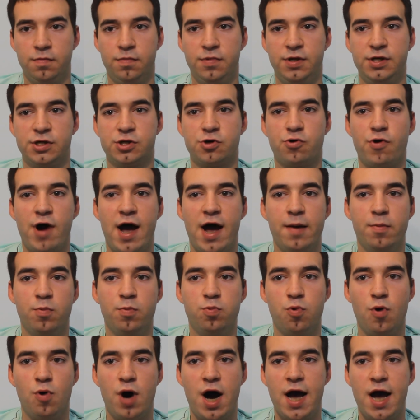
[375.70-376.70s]
describe
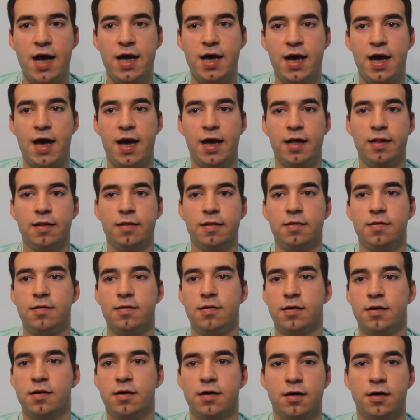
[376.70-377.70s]
why and
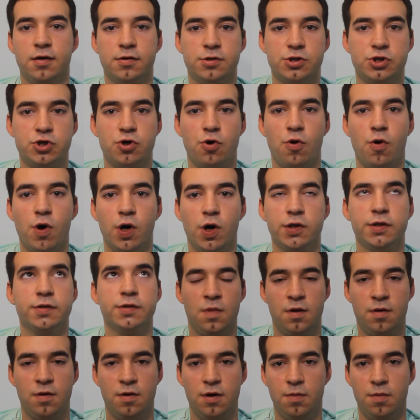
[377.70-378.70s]
so on.
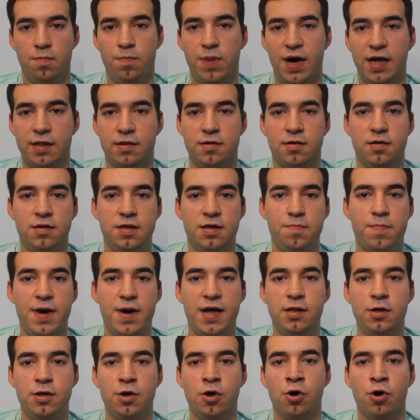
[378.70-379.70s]
But
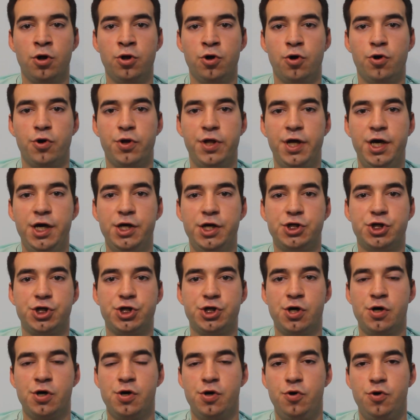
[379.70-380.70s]
depending on your
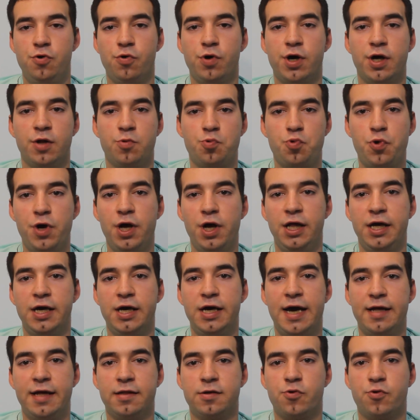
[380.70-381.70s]
niche, you can really
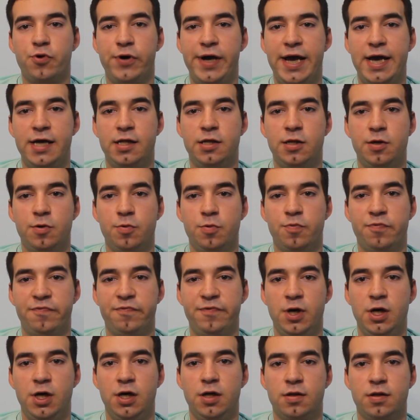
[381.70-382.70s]
get creative
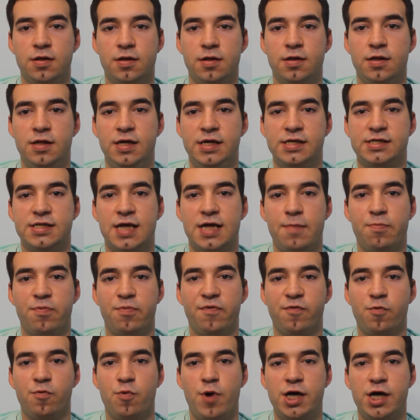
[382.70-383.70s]
with this type
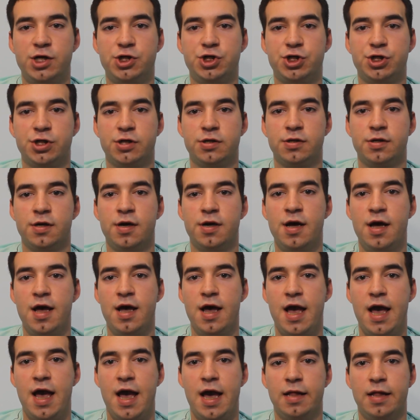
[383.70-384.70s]
of question
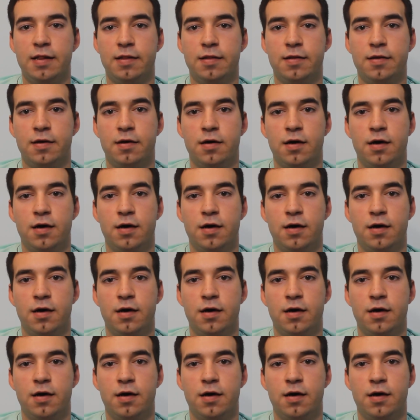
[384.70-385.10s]
and